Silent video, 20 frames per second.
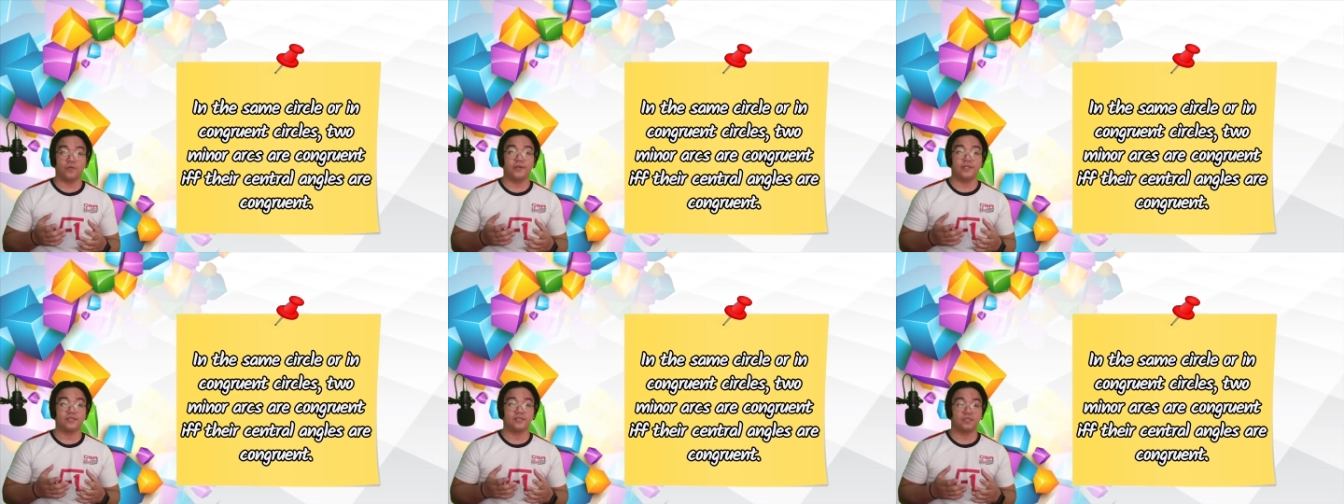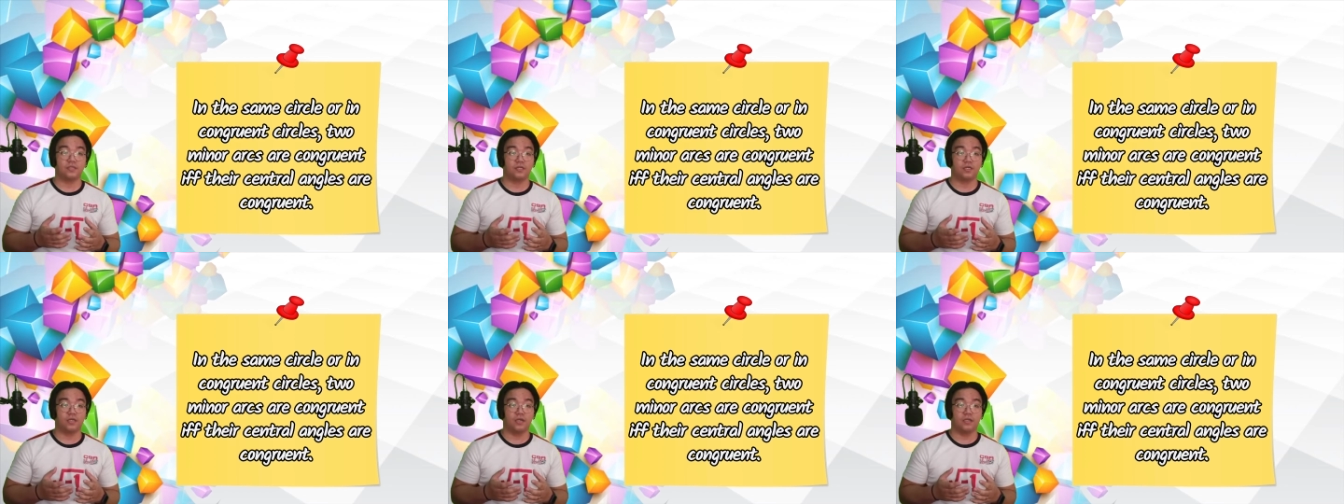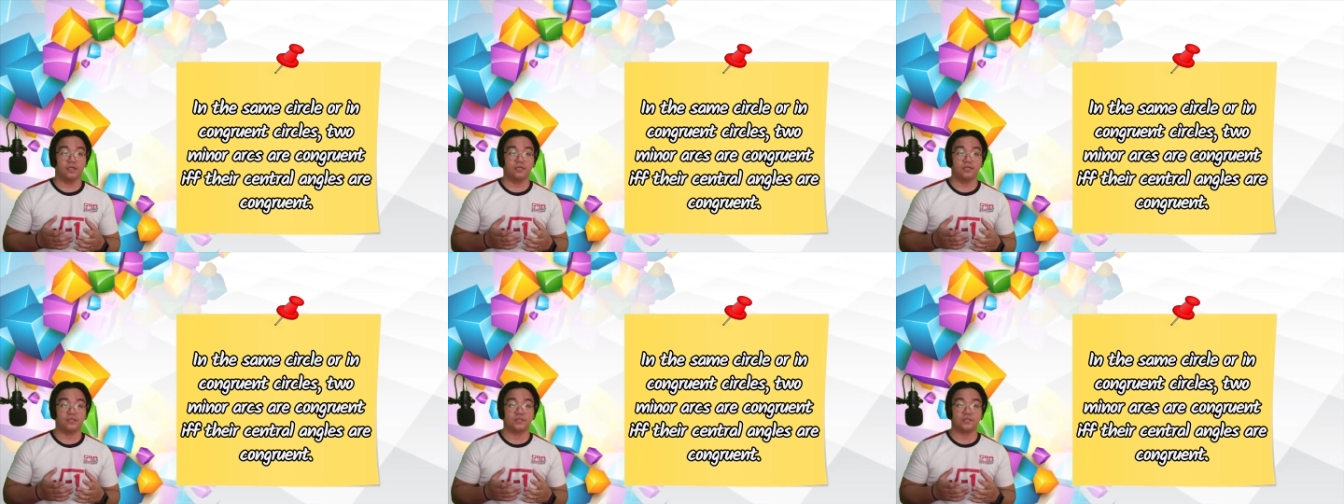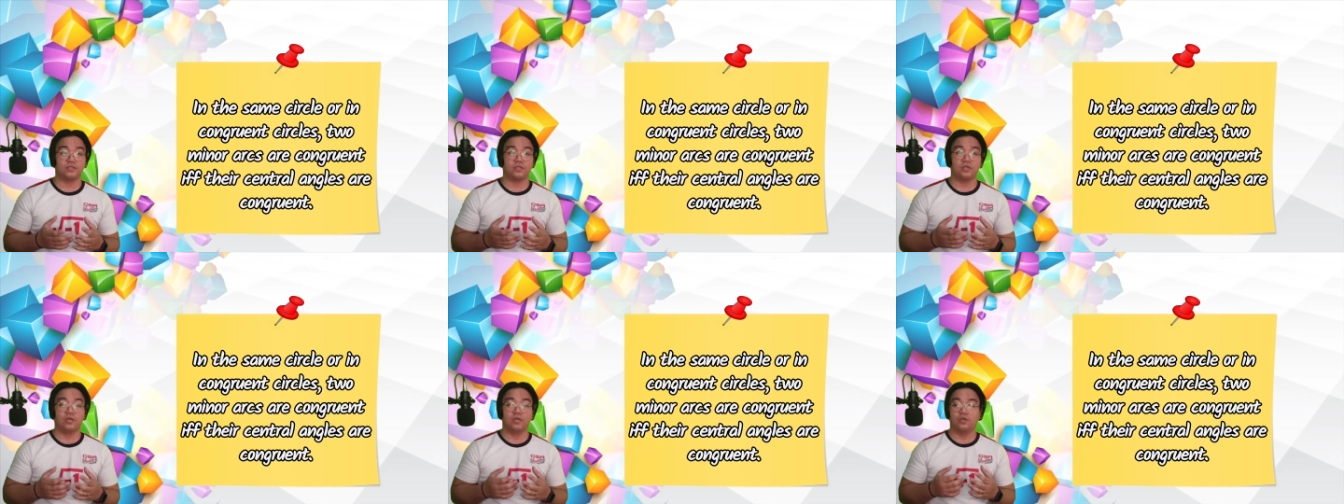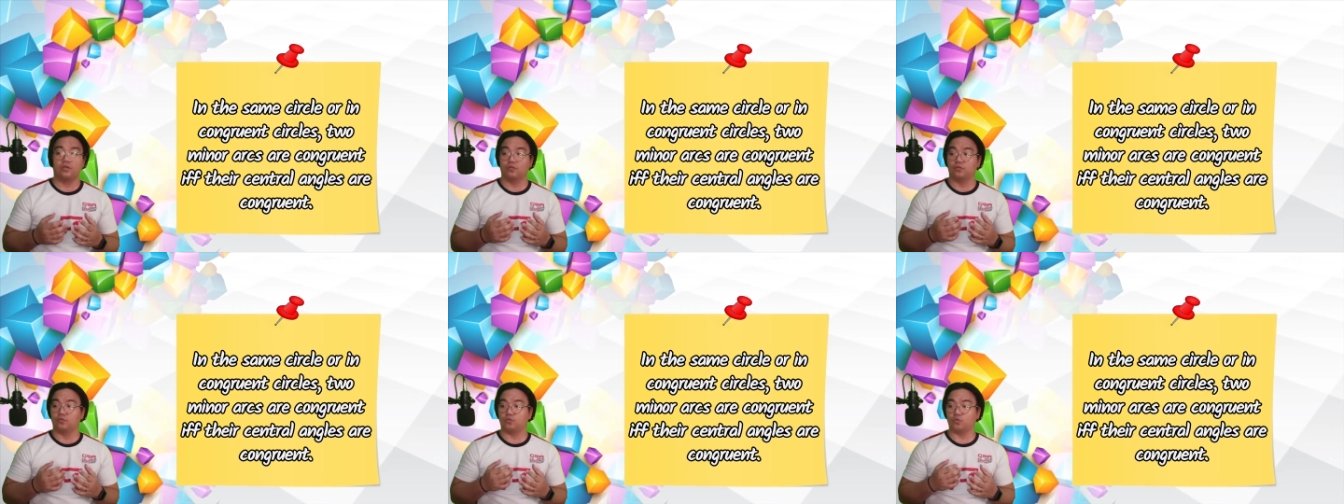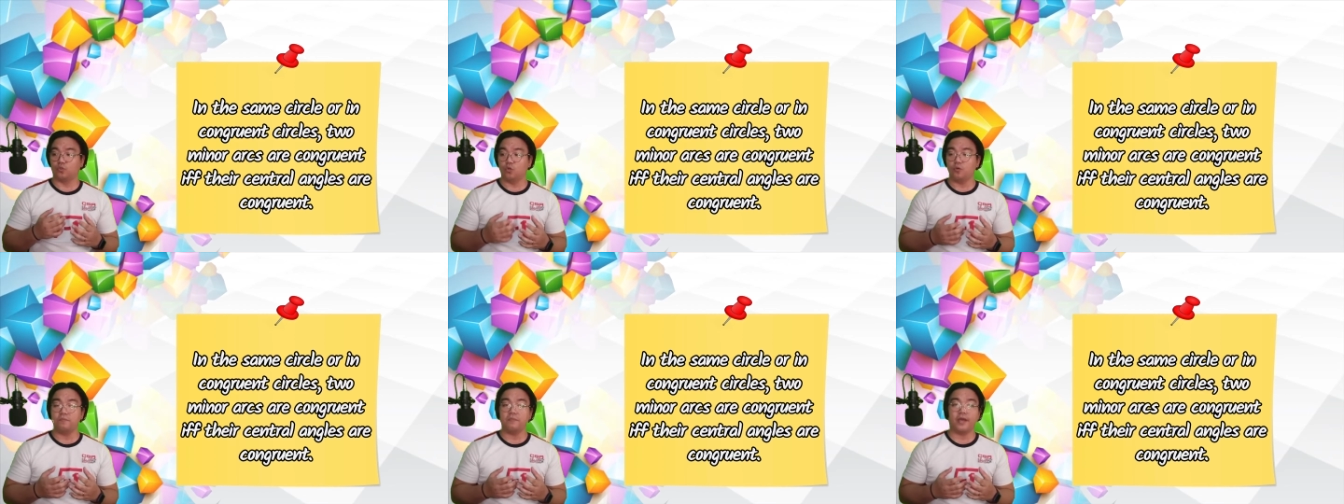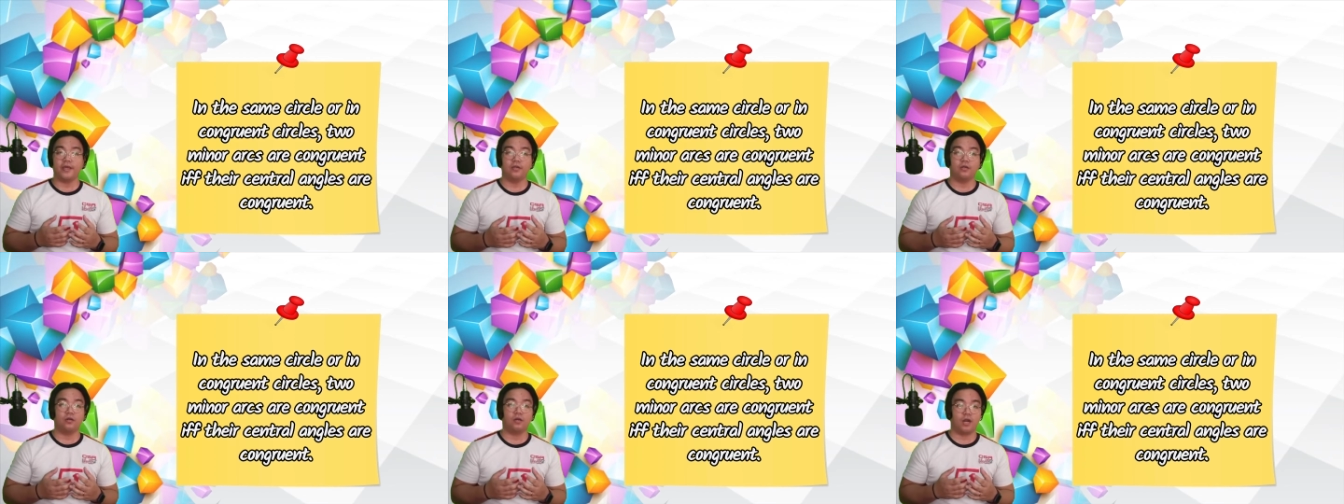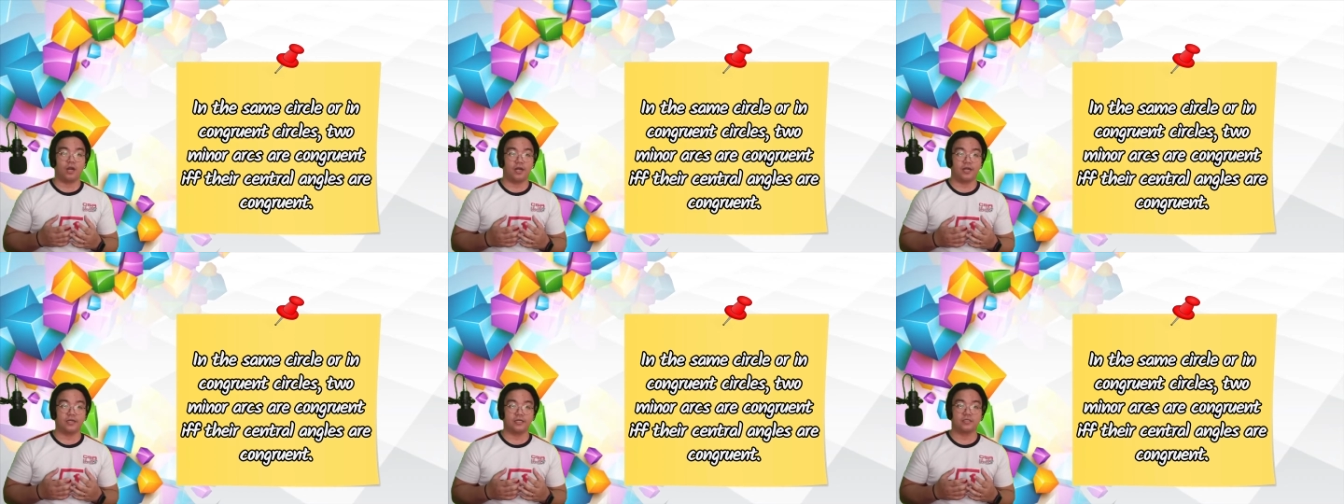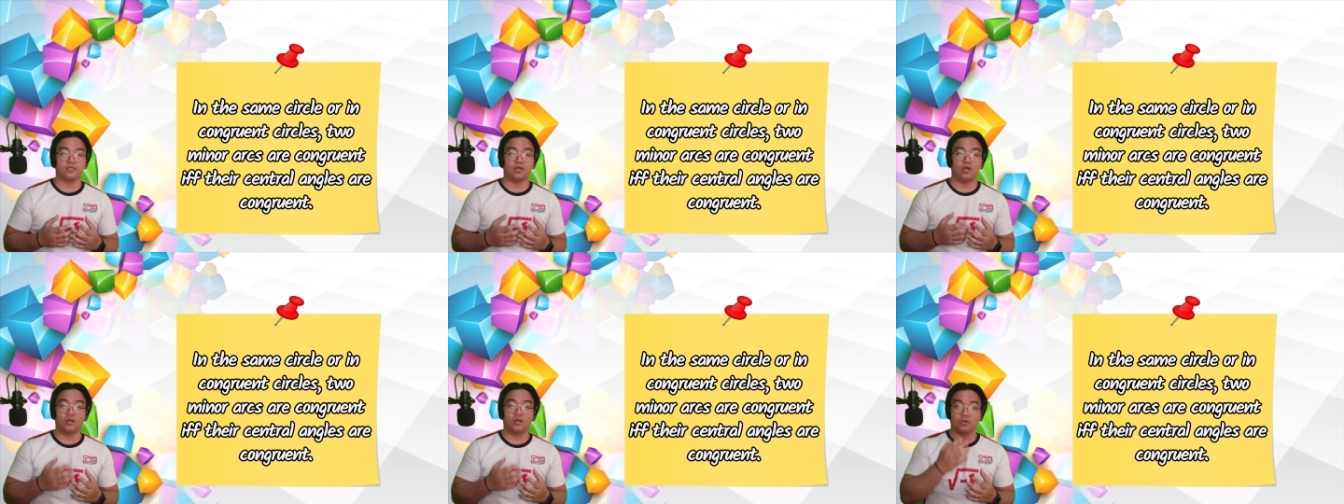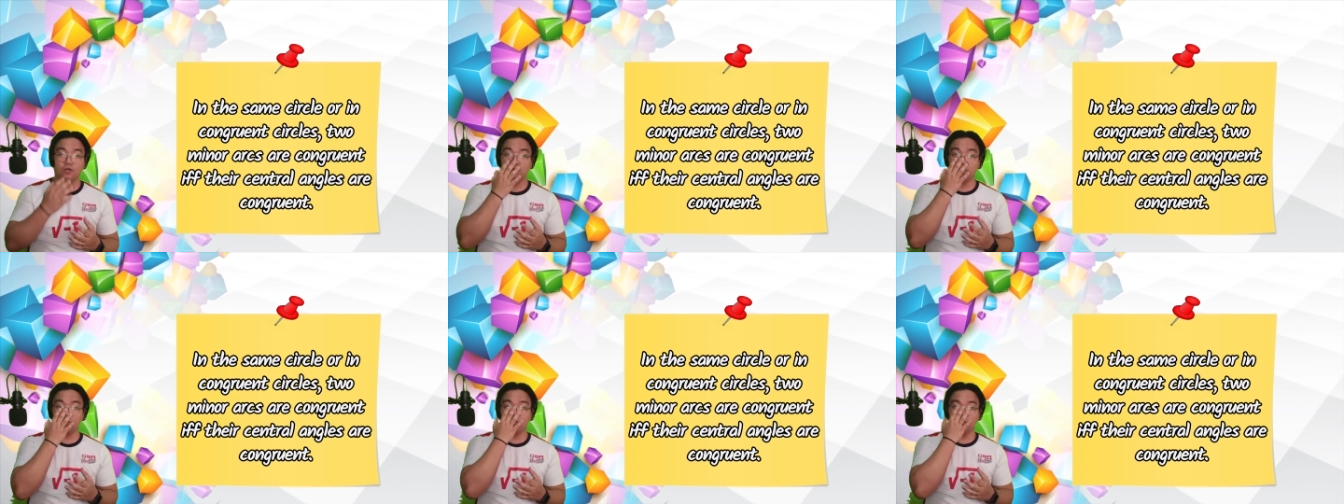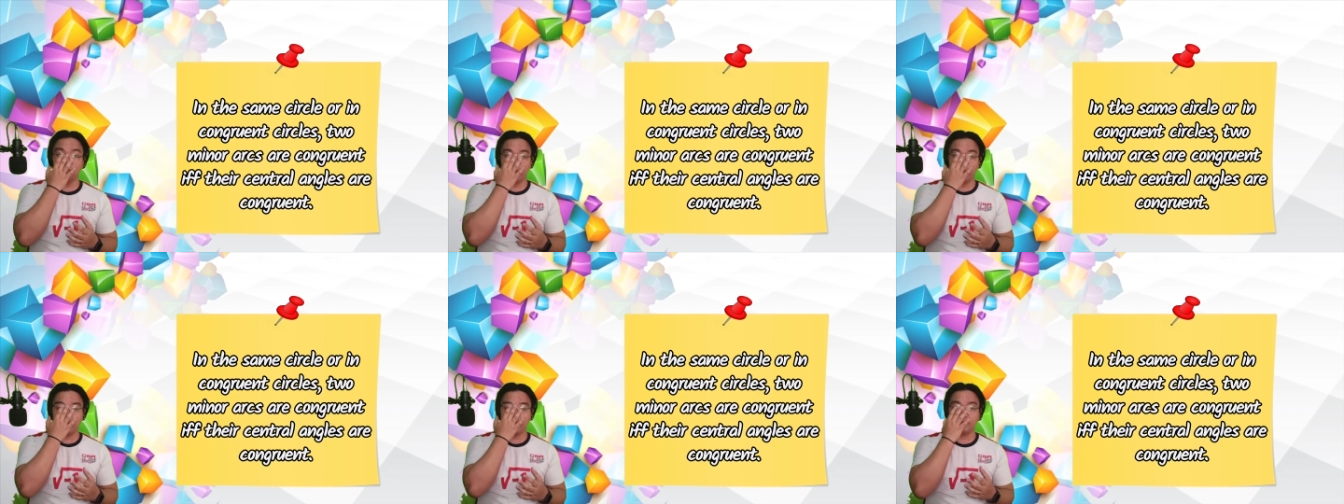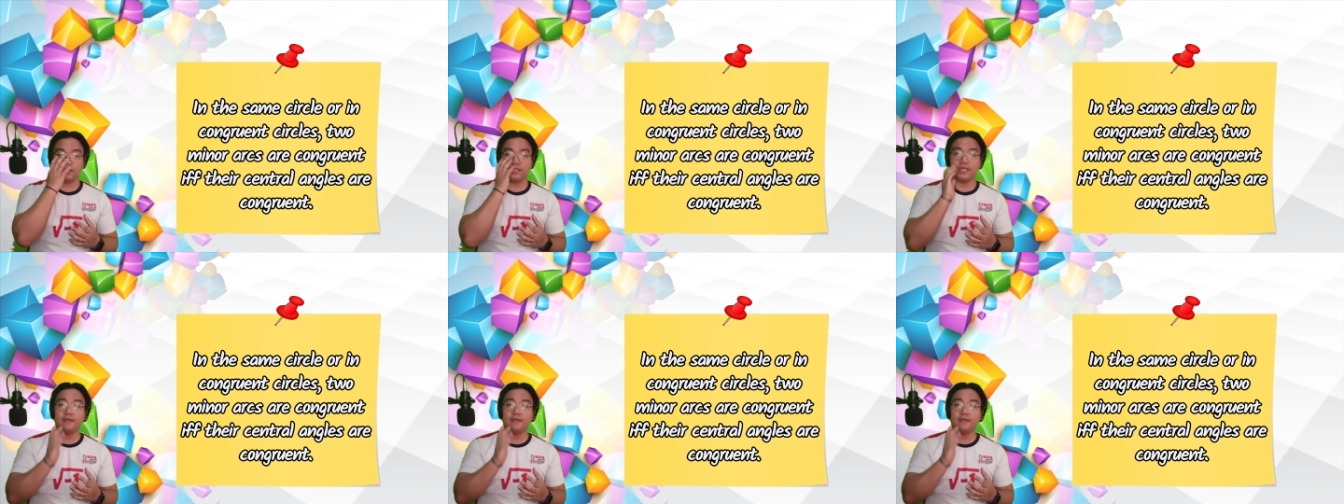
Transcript: circles, two minor arcs are congruent